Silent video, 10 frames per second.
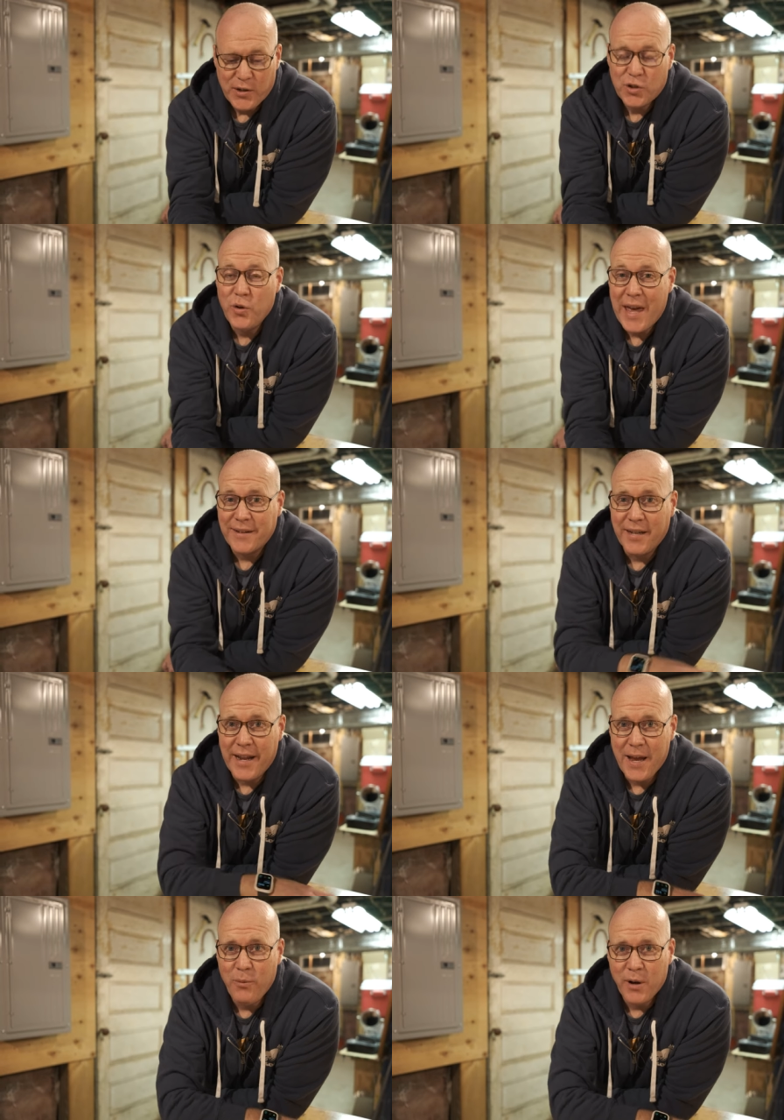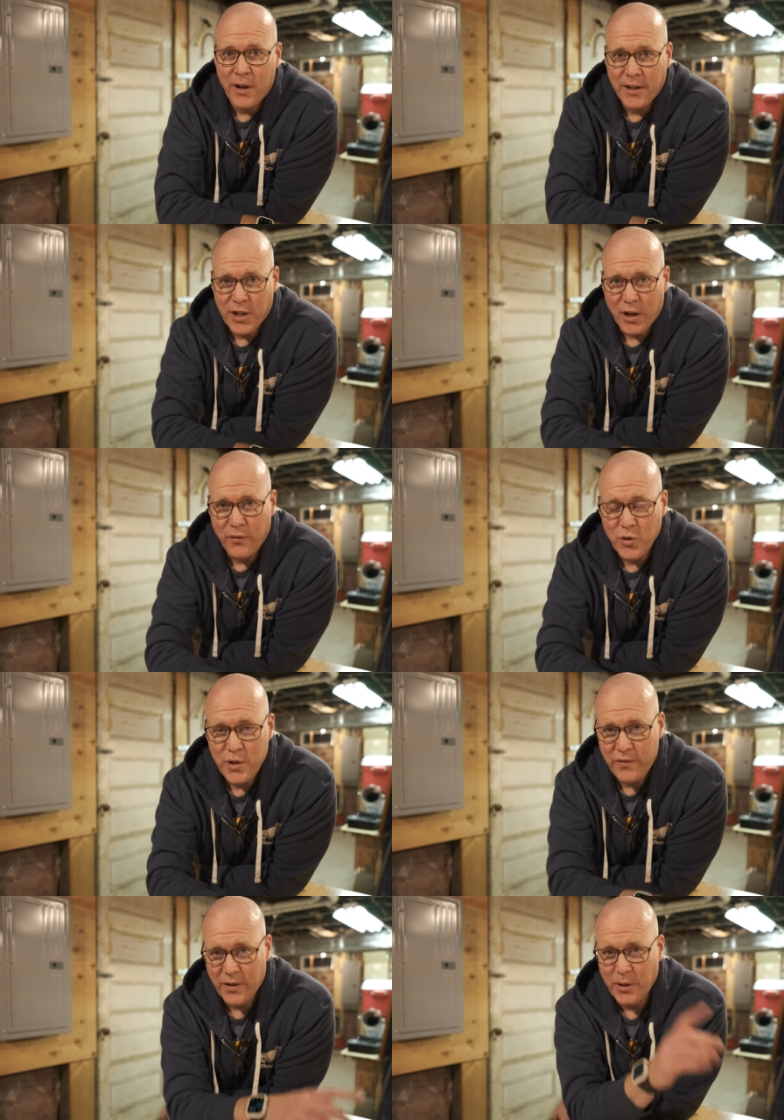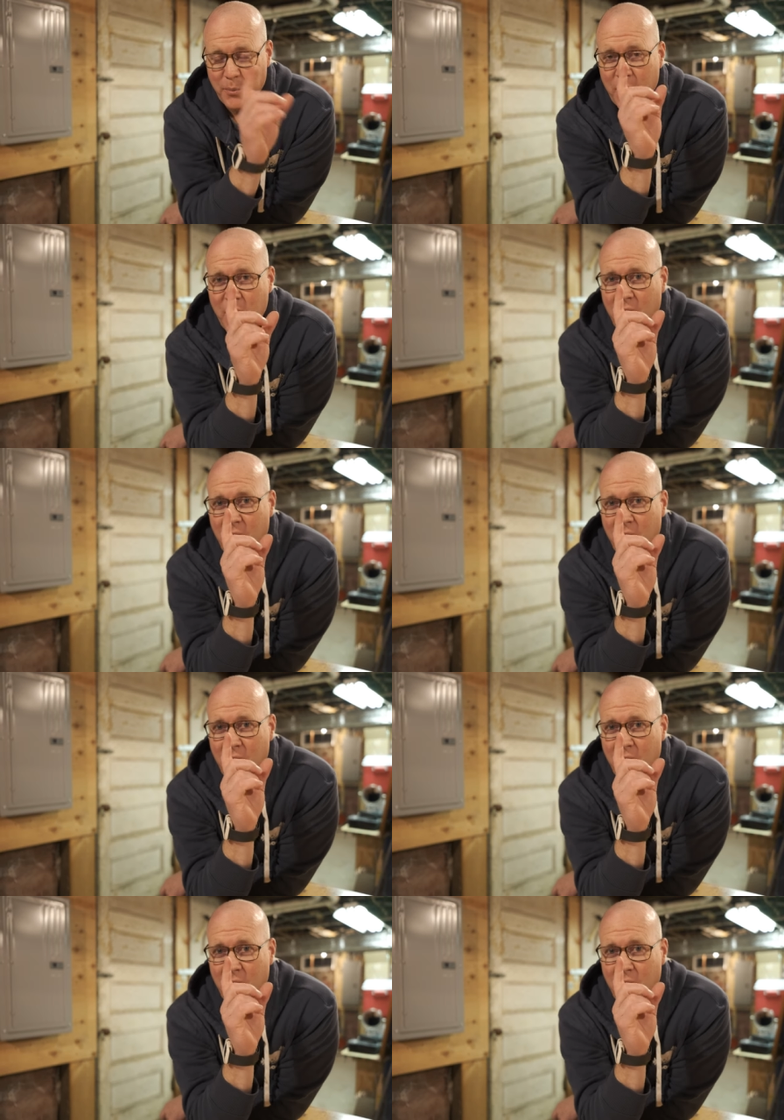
So yeah, today we're going to talk Fujifilm.